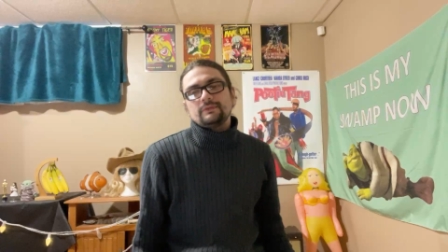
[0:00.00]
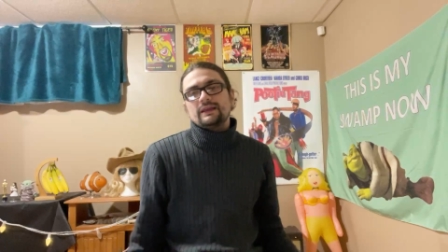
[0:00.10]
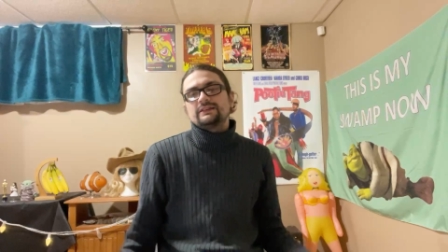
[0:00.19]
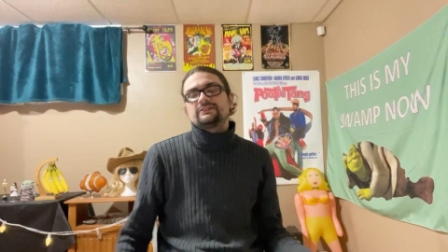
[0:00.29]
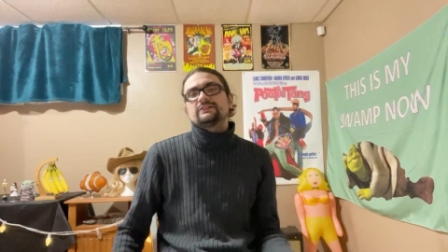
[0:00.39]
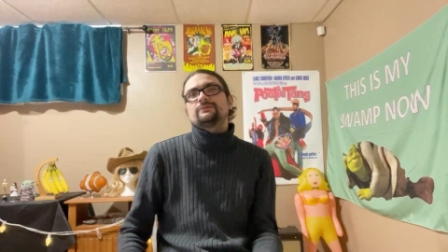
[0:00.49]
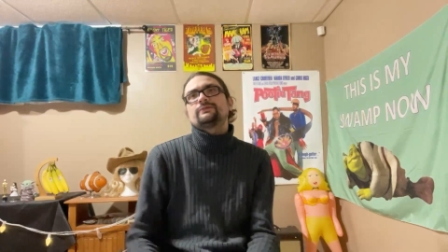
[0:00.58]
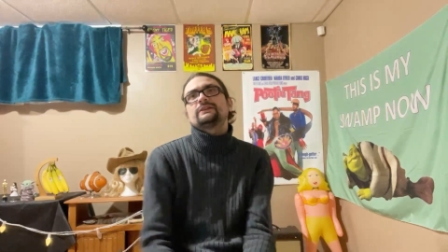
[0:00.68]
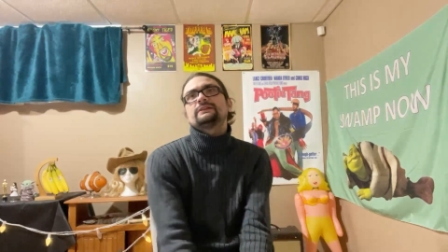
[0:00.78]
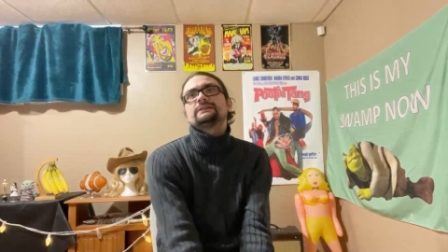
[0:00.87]
it just
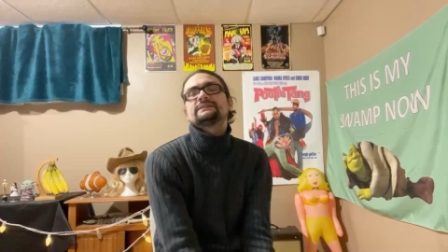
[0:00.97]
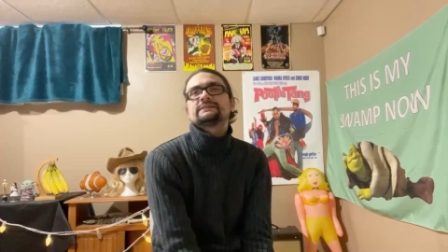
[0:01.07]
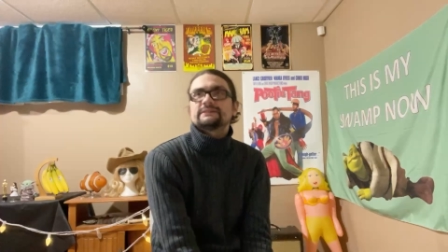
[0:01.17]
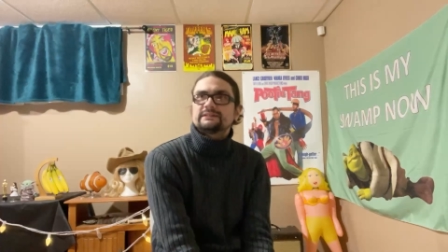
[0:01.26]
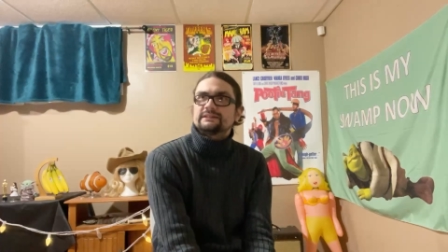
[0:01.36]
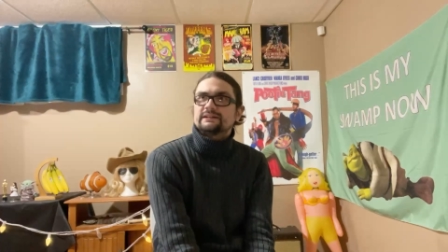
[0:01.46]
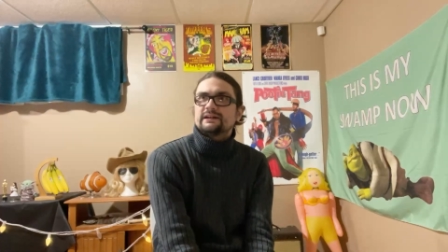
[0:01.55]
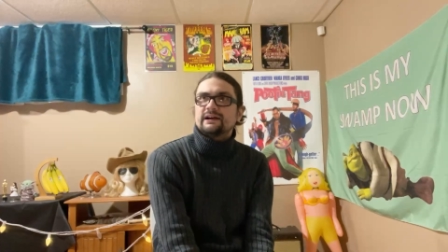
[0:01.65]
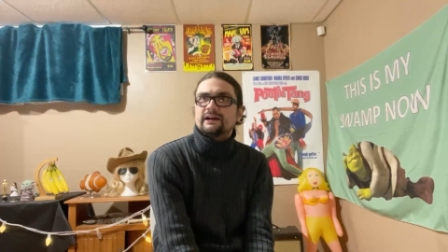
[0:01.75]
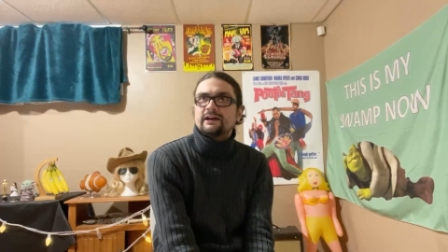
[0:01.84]
feels
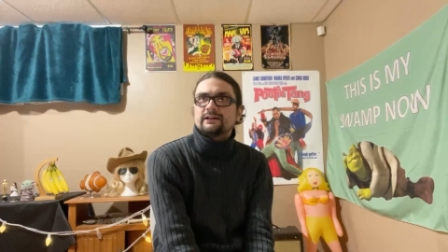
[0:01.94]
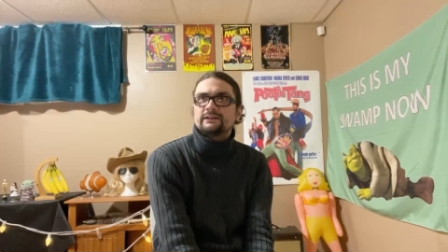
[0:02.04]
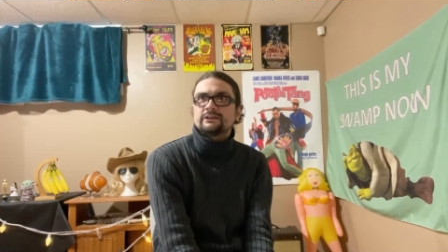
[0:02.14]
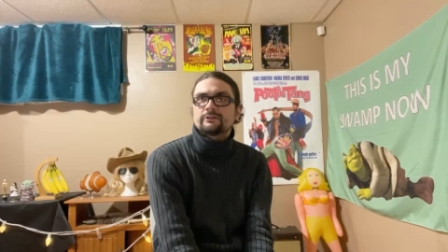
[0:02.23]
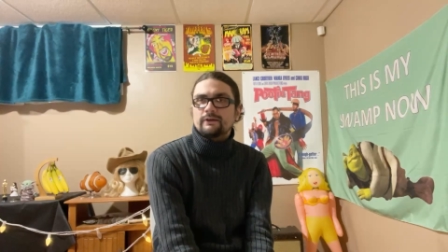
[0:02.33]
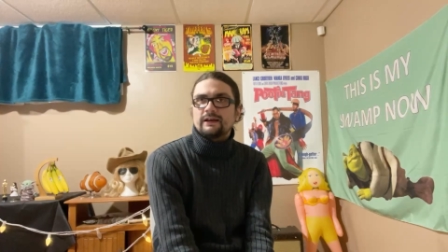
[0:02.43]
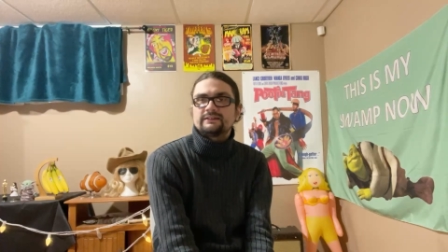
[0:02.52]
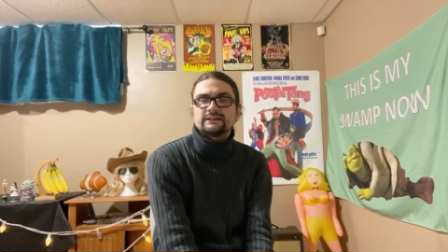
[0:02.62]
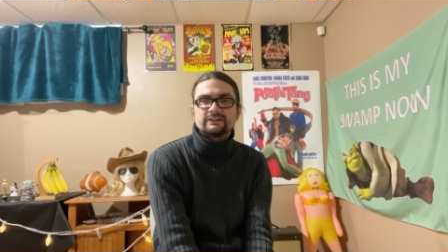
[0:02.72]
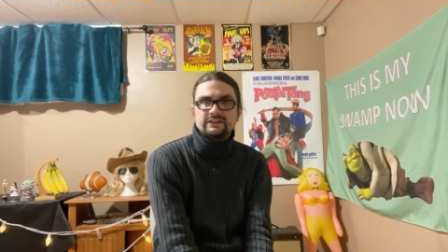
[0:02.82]
a little
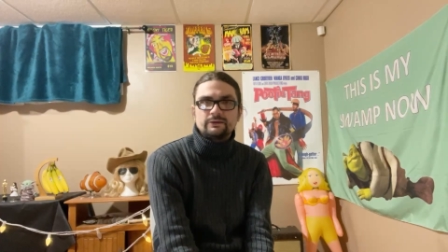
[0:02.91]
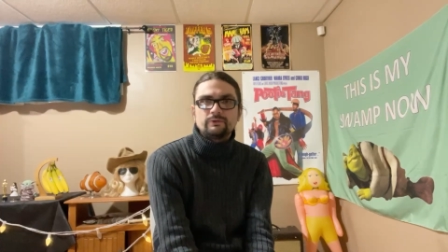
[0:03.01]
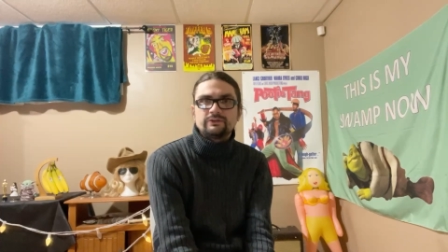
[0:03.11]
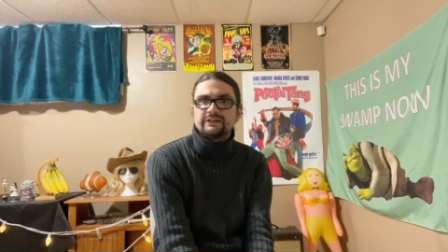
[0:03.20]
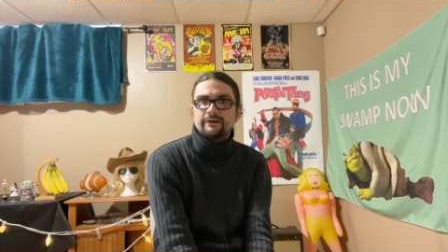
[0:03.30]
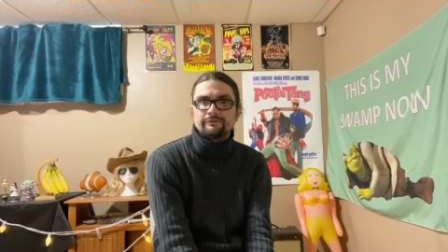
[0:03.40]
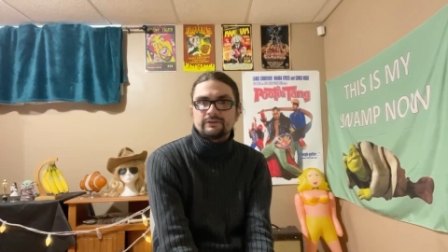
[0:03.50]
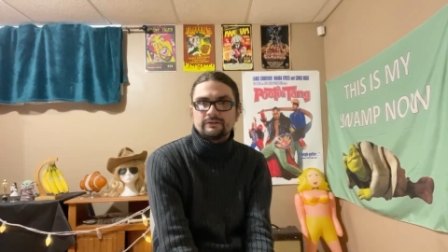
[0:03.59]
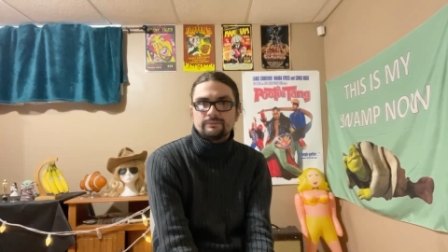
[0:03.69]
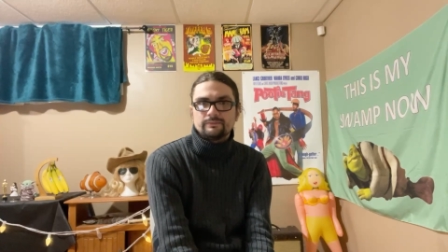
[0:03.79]
crazy because he would
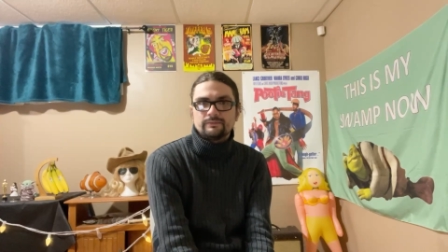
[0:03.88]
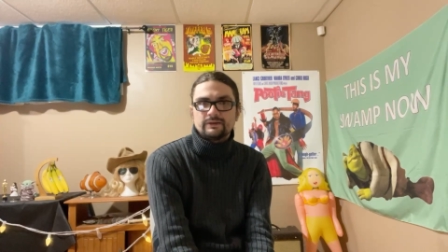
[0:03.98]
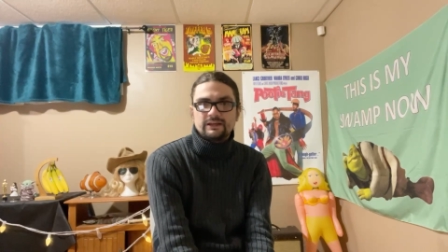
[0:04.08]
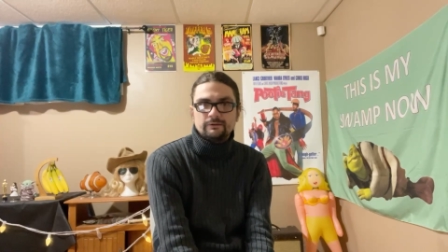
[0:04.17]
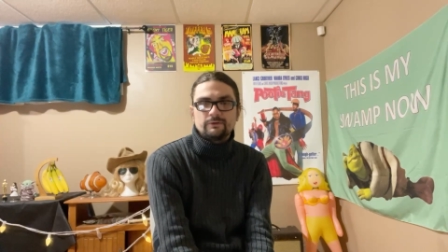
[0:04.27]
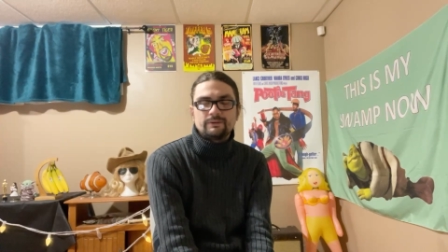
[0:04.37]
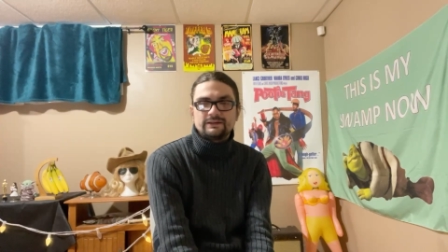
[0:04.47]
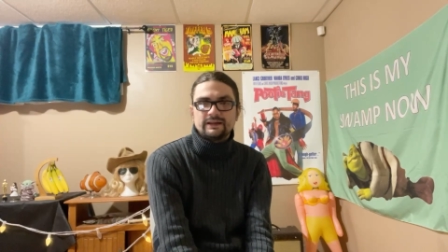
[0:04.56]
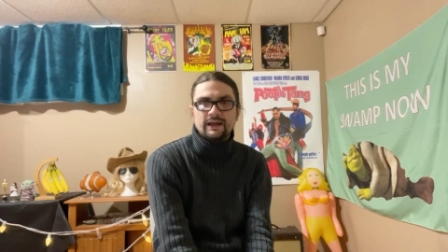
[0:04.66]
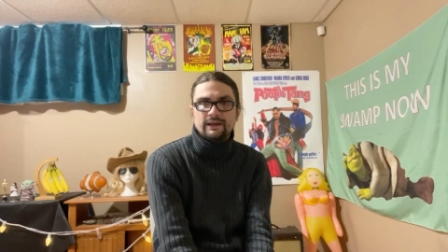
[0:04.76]
be
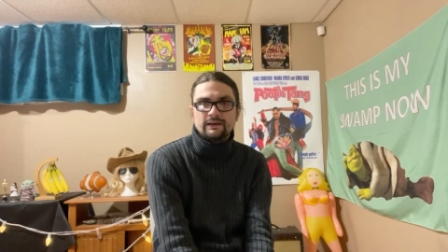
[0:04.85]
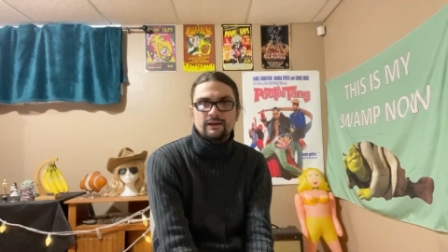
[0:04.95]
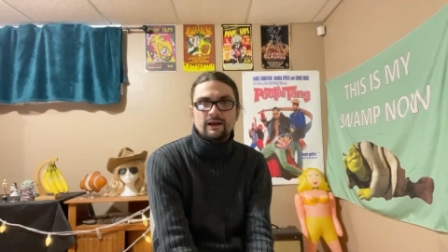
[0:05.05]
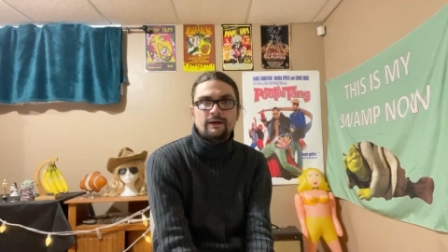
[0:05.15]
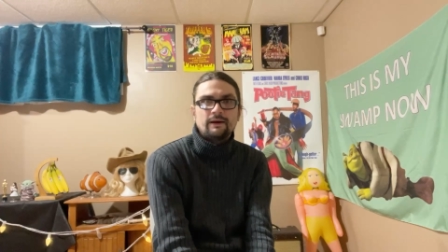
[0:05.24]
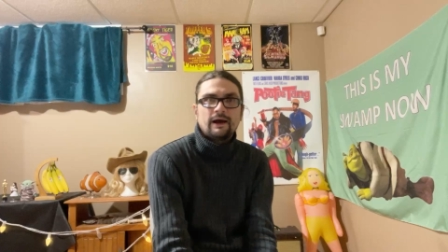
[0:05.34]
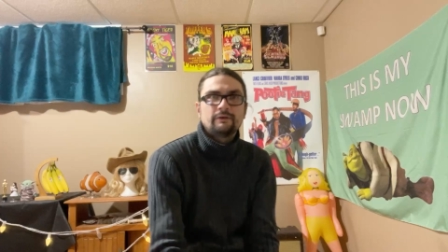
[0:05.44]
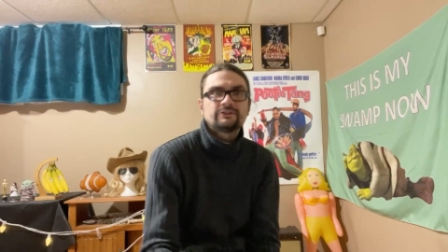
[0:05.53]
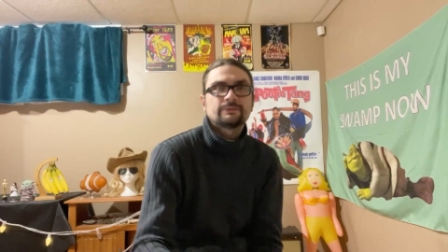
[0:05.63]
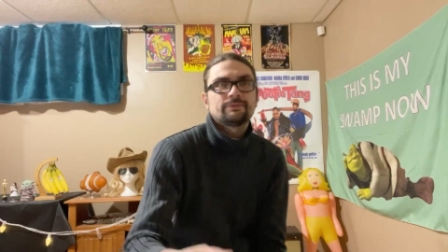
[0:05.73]
dead. I
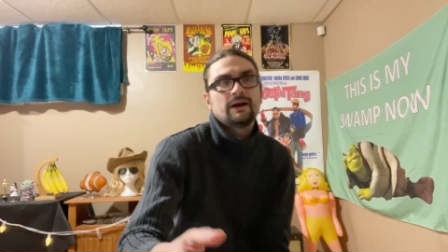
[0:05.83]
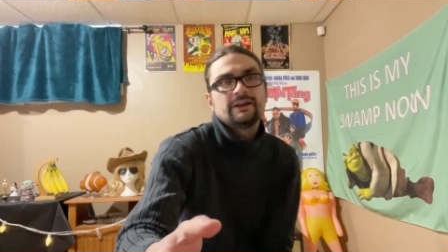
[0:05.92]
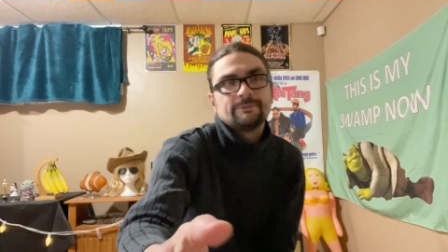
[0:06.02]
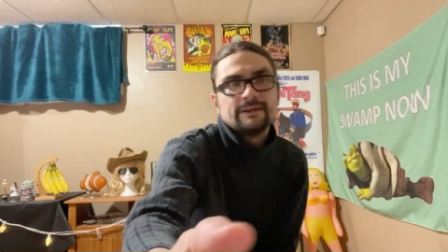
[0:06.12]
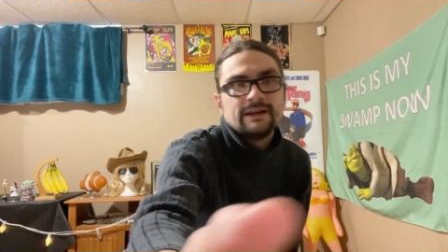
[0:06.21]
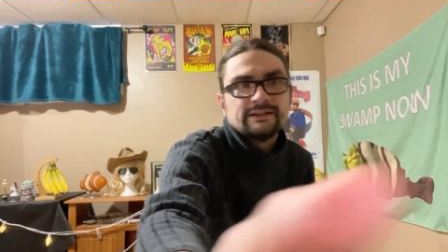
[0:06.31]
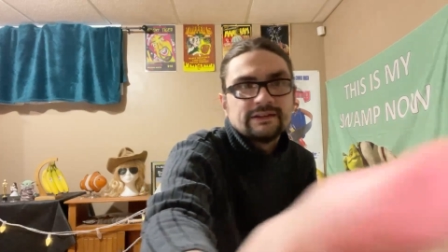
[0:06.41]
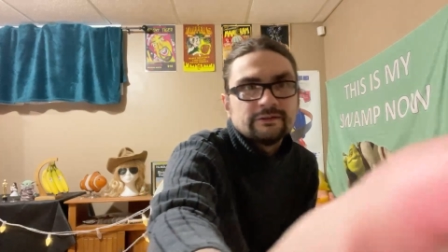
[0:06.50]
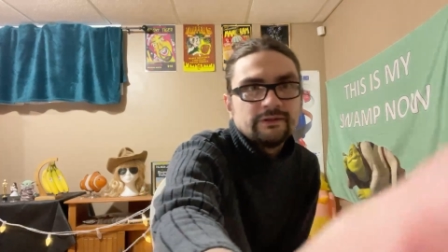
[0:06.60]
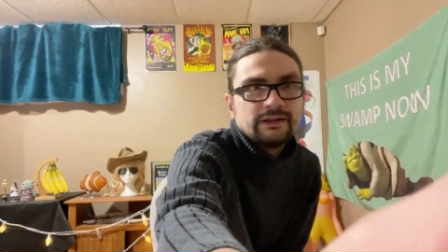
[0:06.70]
was surprised by that. It's
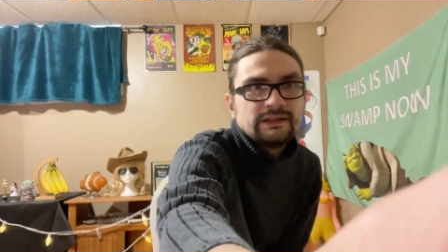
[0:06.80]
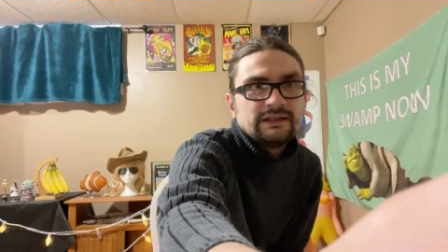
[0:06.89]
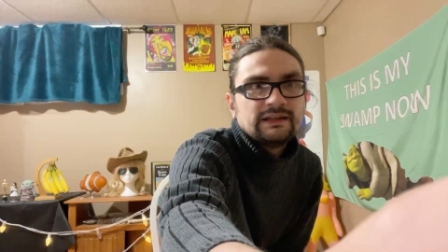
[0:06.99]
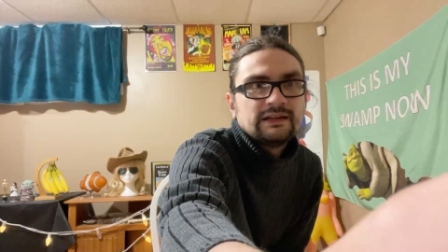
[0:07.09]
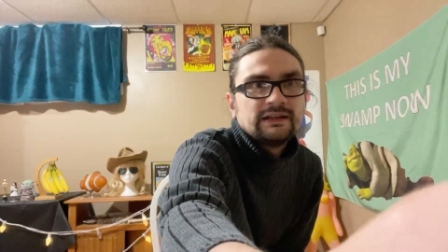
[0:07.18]
like, really?